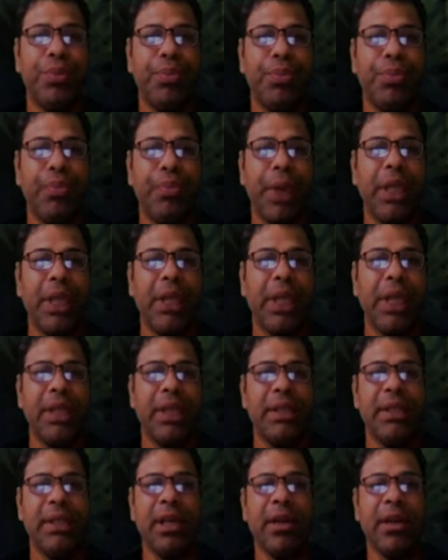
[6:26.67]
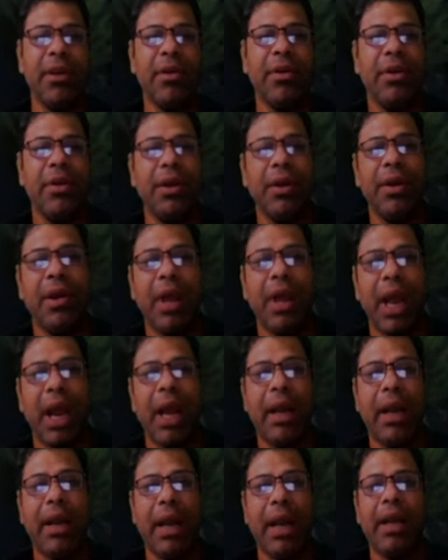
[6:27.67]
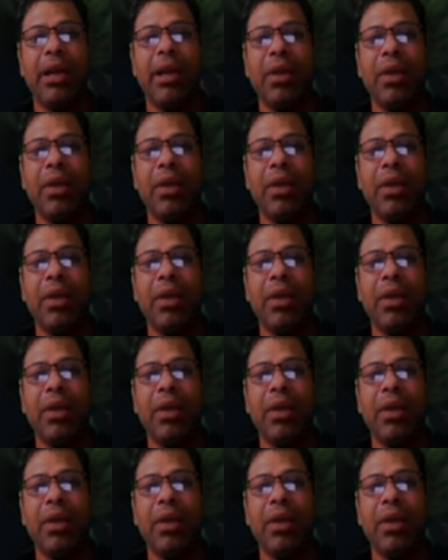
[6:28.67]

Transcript: make the answer and write